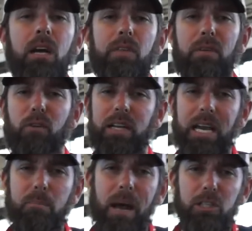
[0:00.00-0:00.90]
They forget
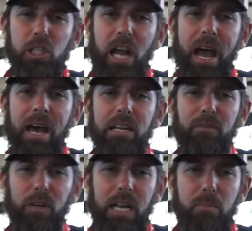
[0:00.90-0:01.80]
about shad, they
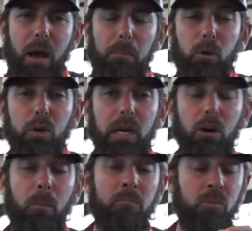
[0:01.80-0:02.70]
forget about bluegill.